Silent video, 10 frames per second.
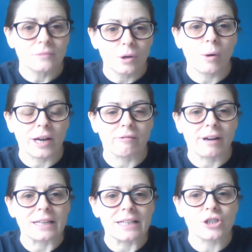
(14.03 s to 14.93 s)
quite
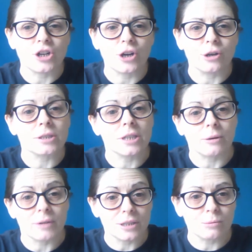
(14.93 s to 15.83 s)
greatly too,
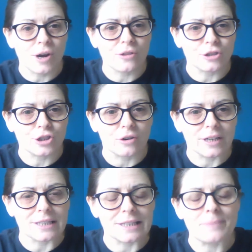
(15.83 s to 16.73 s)
so it's worth a shot,
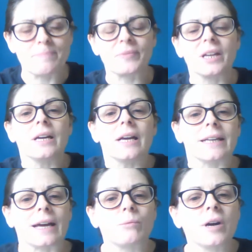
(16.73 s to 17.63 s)
isn't it?
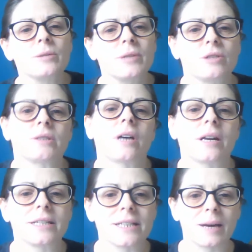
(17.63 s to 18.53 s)
Now, why do we do
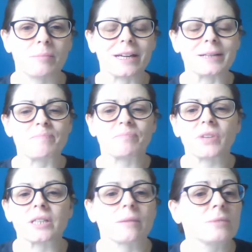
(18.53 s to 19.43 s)
silent tapping?
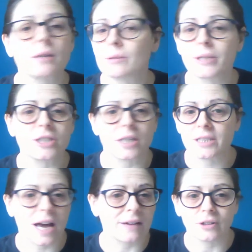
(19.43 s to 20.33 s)
Sometimes we
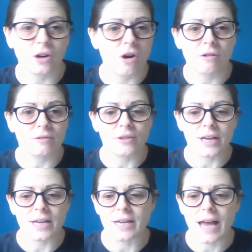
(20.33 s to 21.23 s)
just haven't got
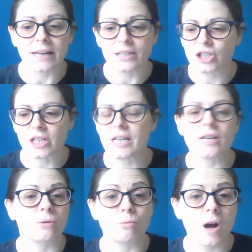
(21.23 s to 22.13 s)
the
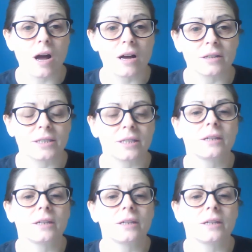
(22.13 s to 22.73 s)
energy, the words